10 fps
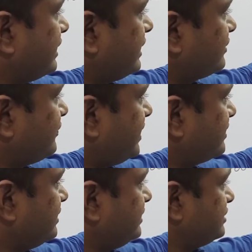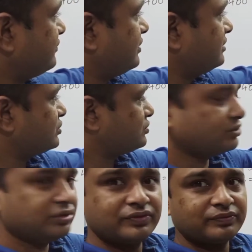and finally it falls
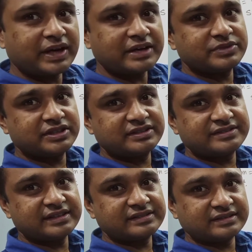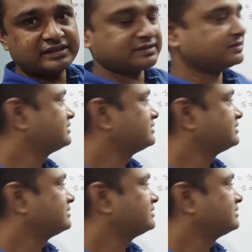to 5 degrees Celsius.